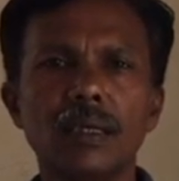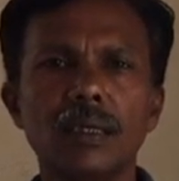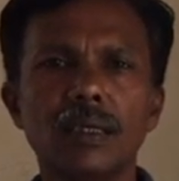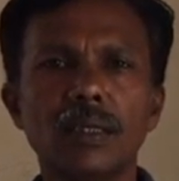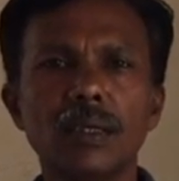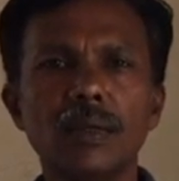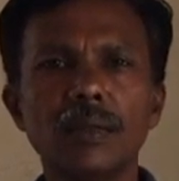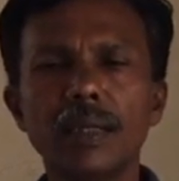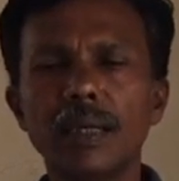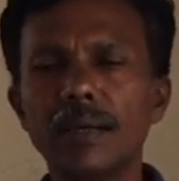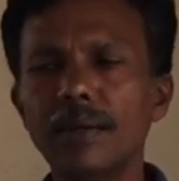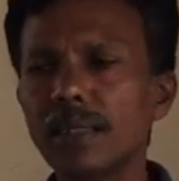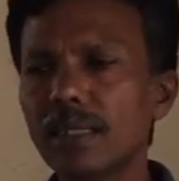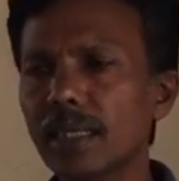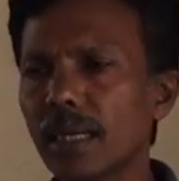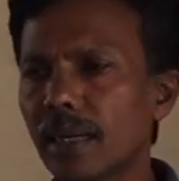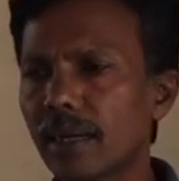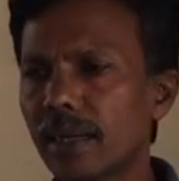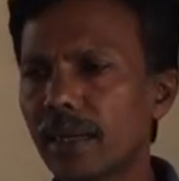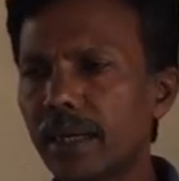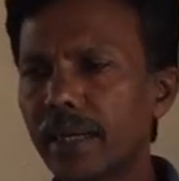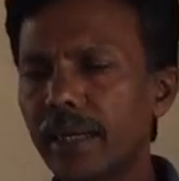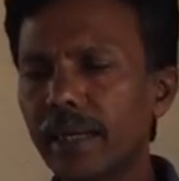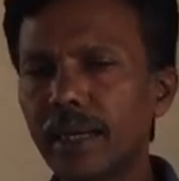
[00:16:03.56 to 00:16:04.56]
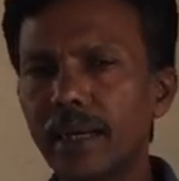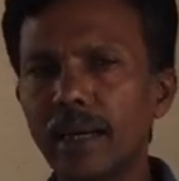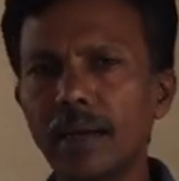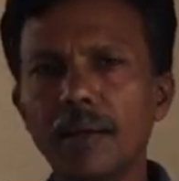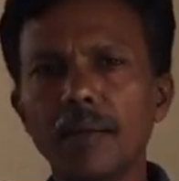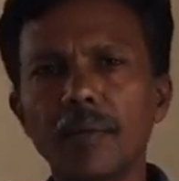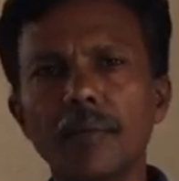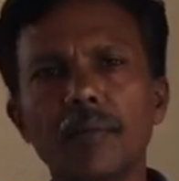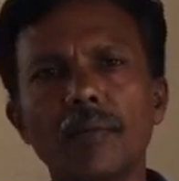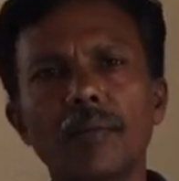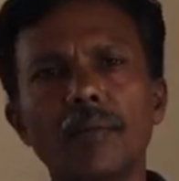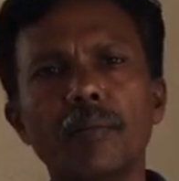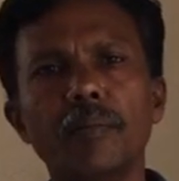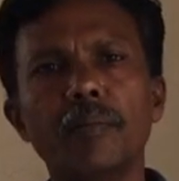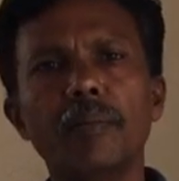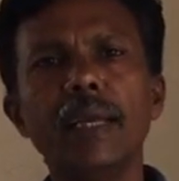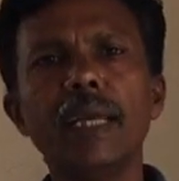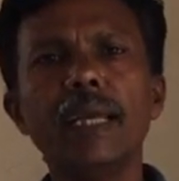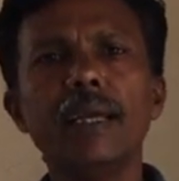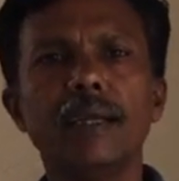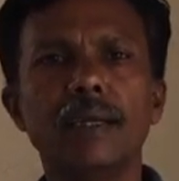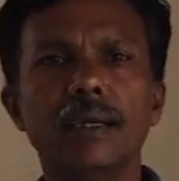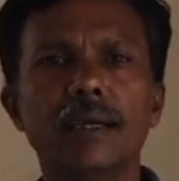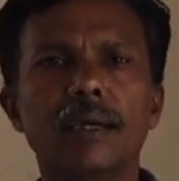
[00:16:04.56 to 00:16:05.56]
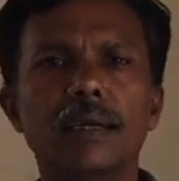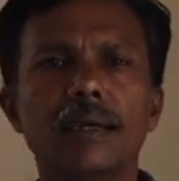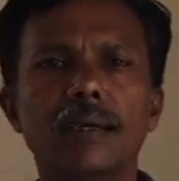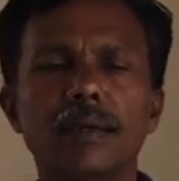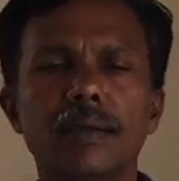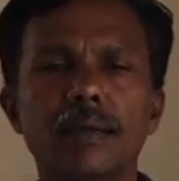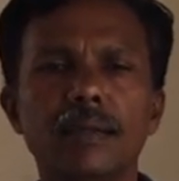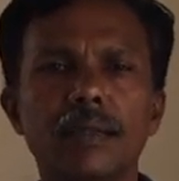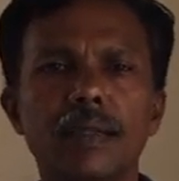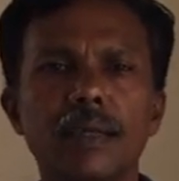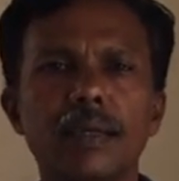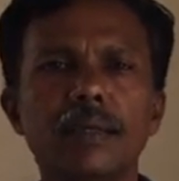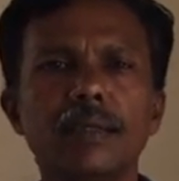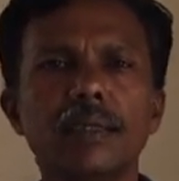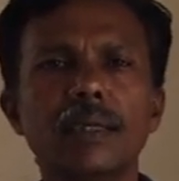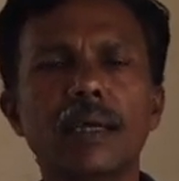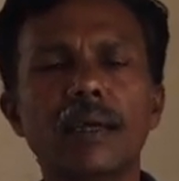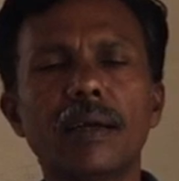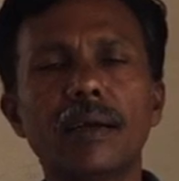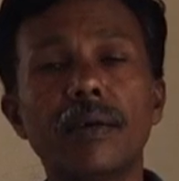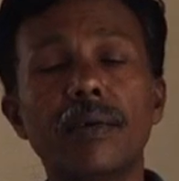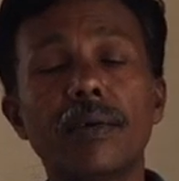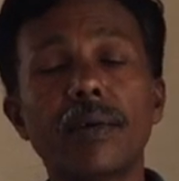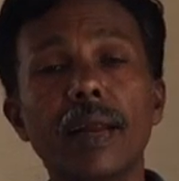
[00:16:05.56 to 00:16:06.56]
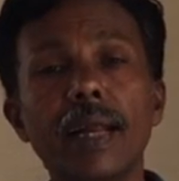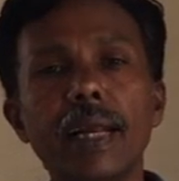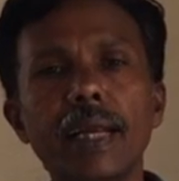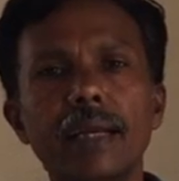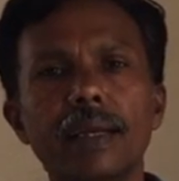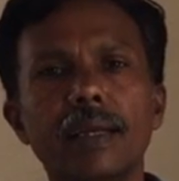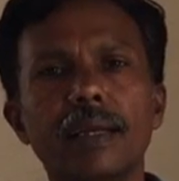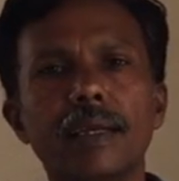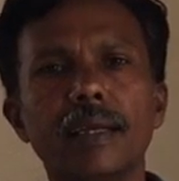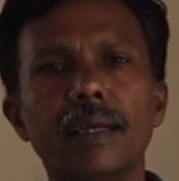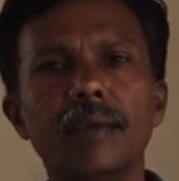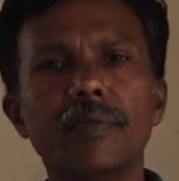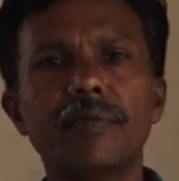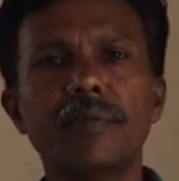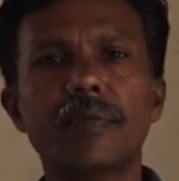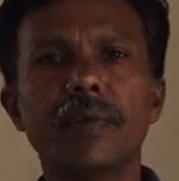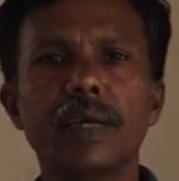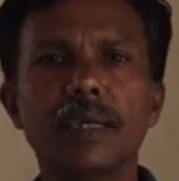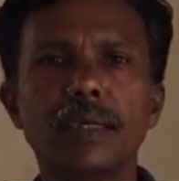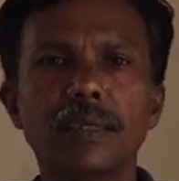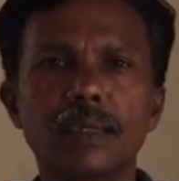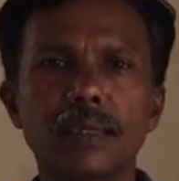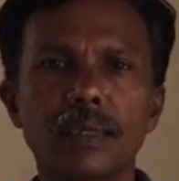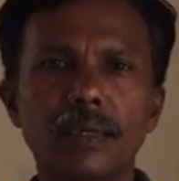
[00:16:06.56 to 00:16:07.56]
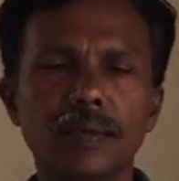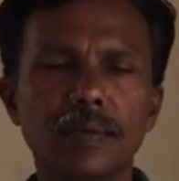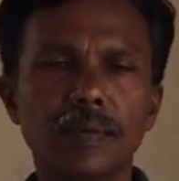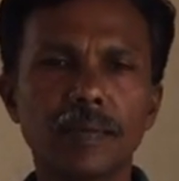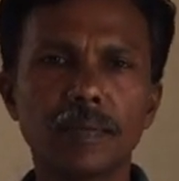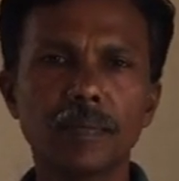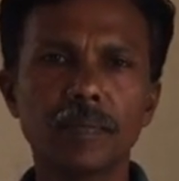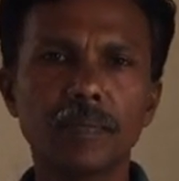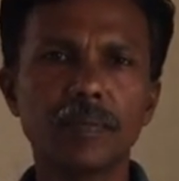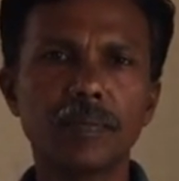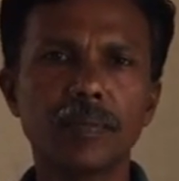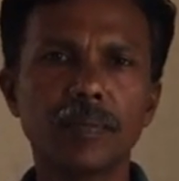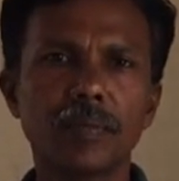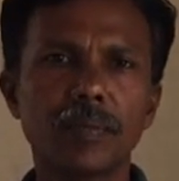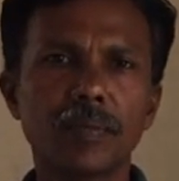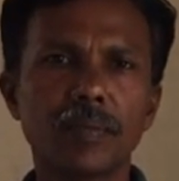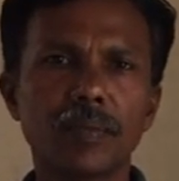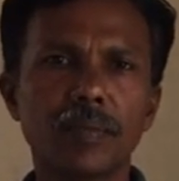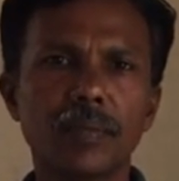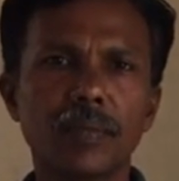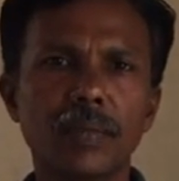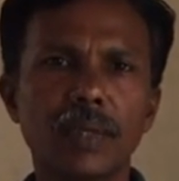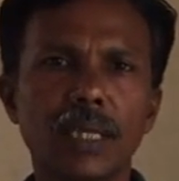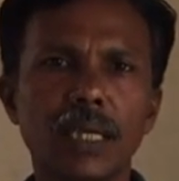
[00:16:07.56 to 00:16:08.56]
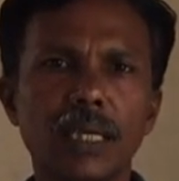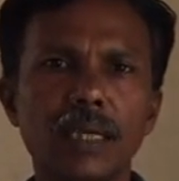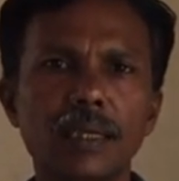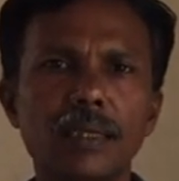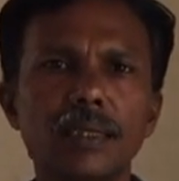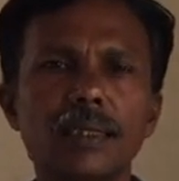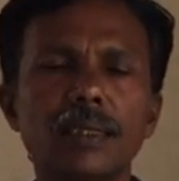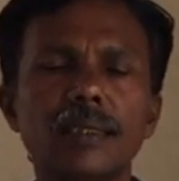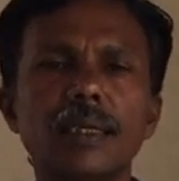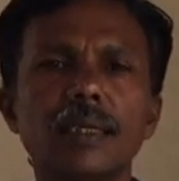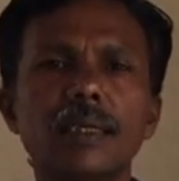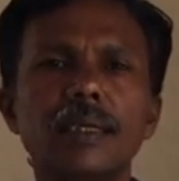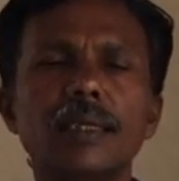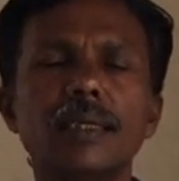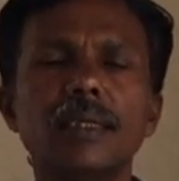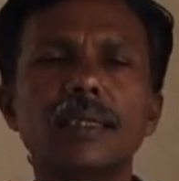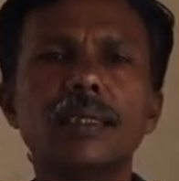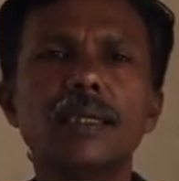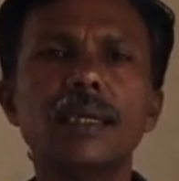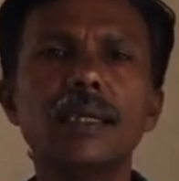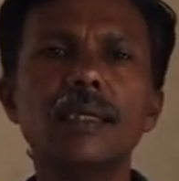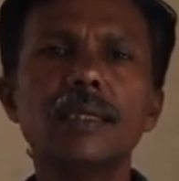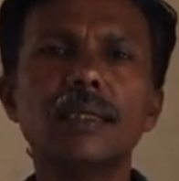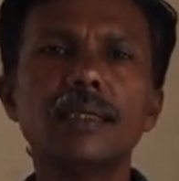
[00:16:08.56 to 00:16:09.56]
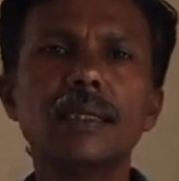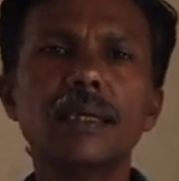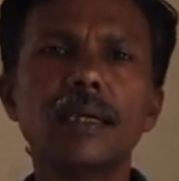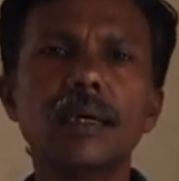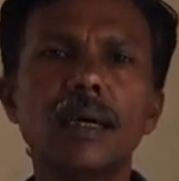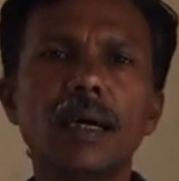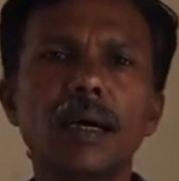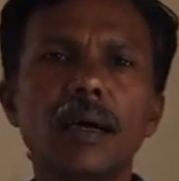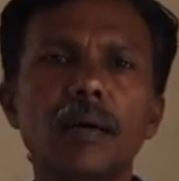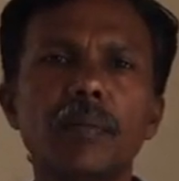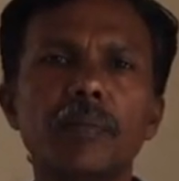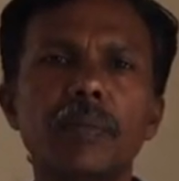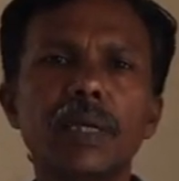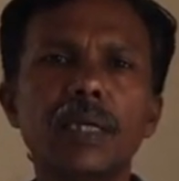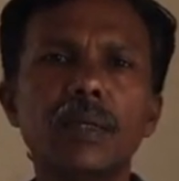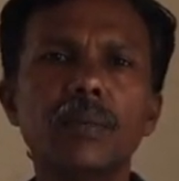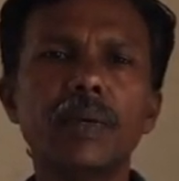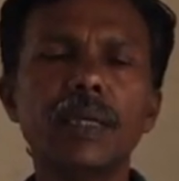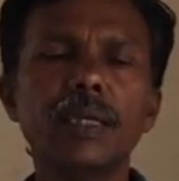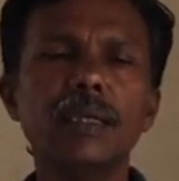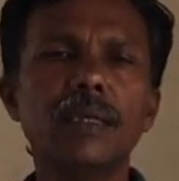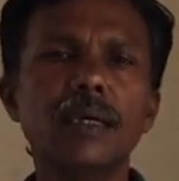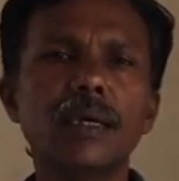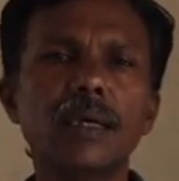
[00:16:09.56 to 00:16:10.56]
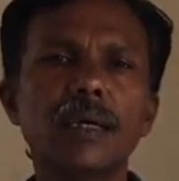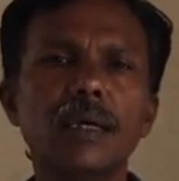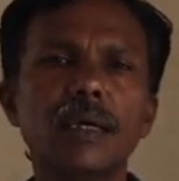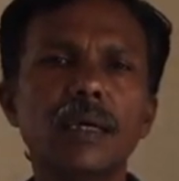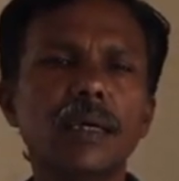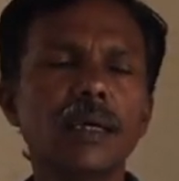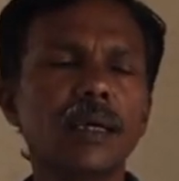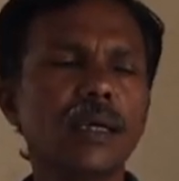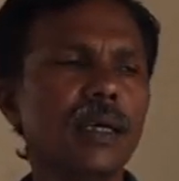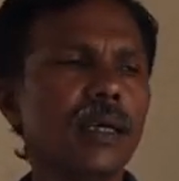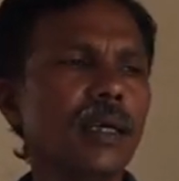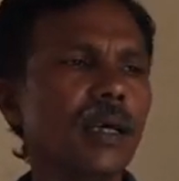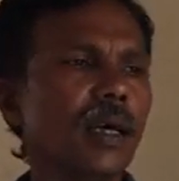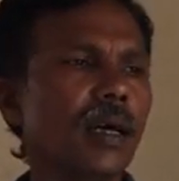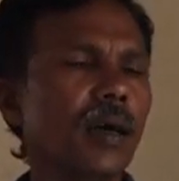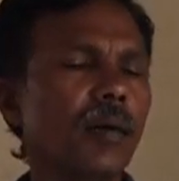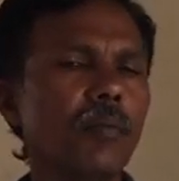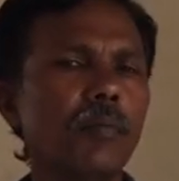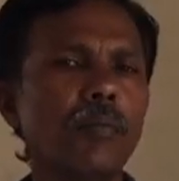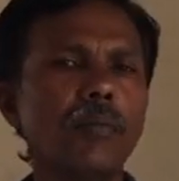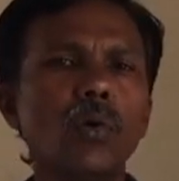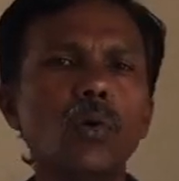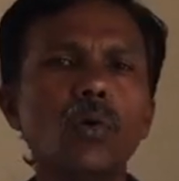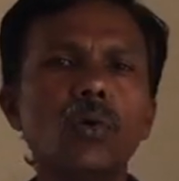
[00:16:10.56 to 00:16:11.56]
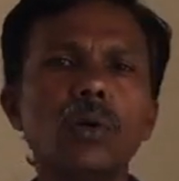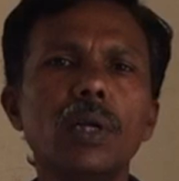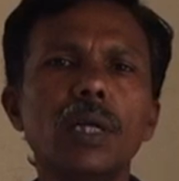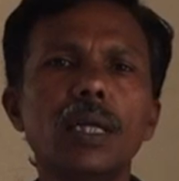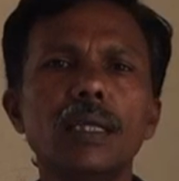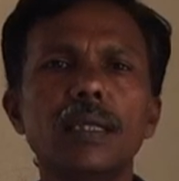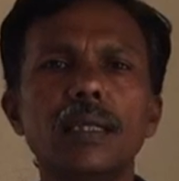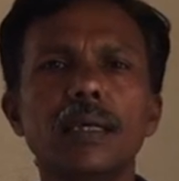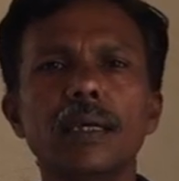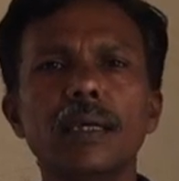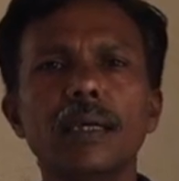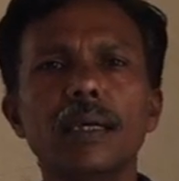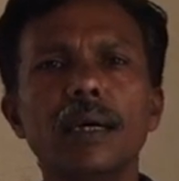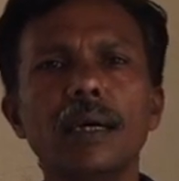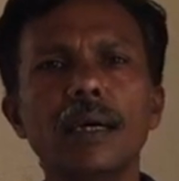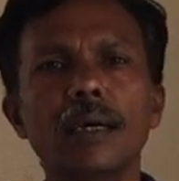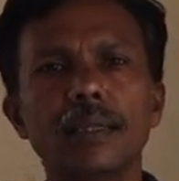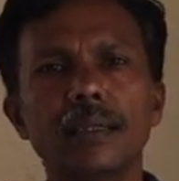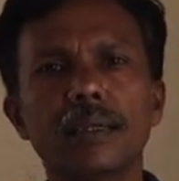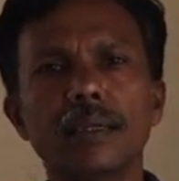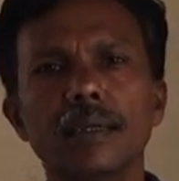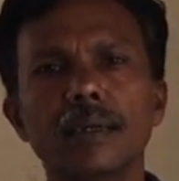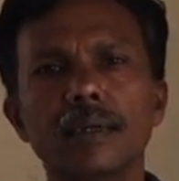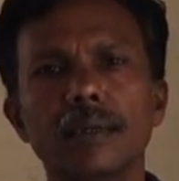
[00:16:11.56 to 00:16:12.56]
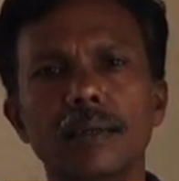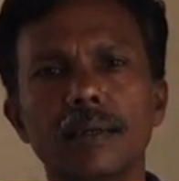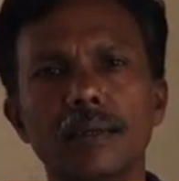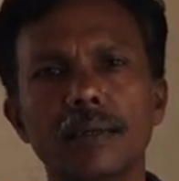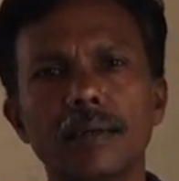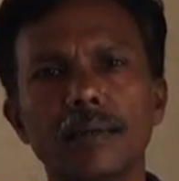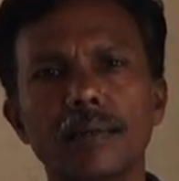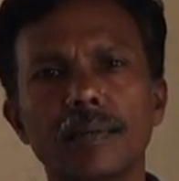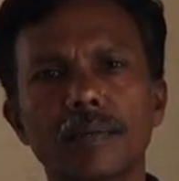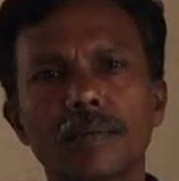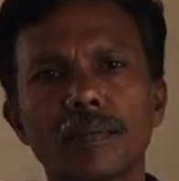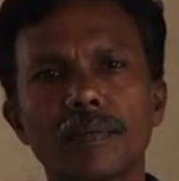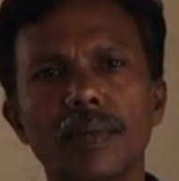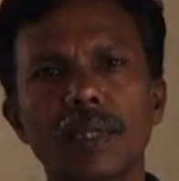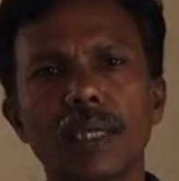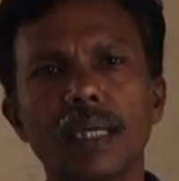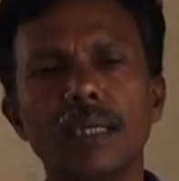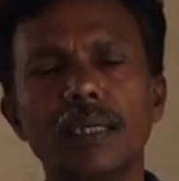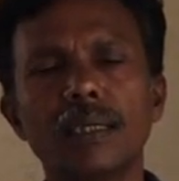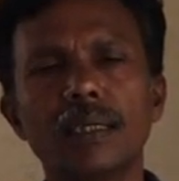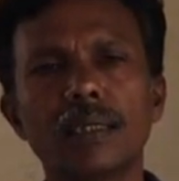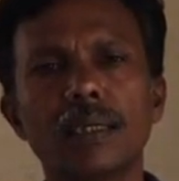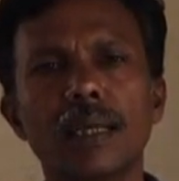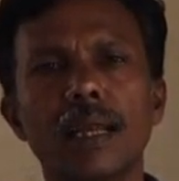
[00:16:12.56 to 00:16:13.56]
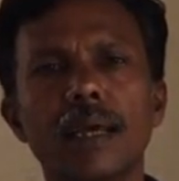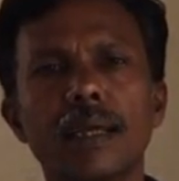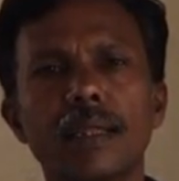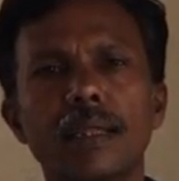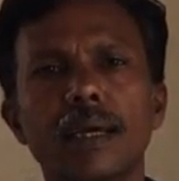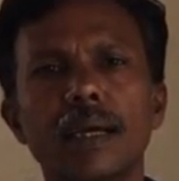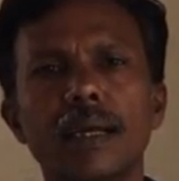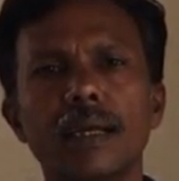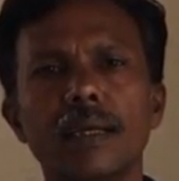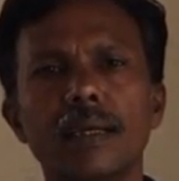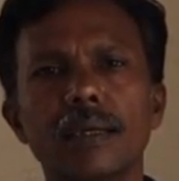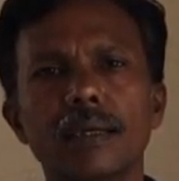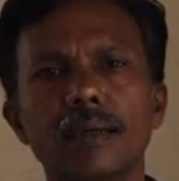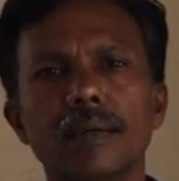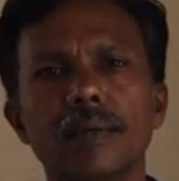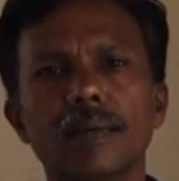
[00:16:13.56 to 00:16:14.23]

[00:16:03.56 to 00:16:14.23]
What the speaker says: So there is a great difference. It is the distance between the moon and the earth. It is like that.